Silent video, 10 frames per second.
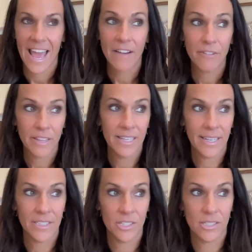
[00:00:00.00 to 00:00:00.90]
Everything
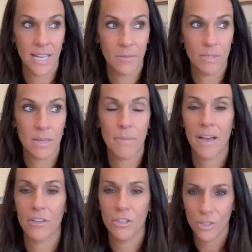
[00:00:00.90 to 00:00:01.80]
I just said was
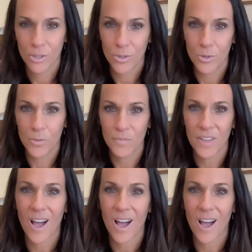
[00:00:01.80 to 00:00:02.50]
about you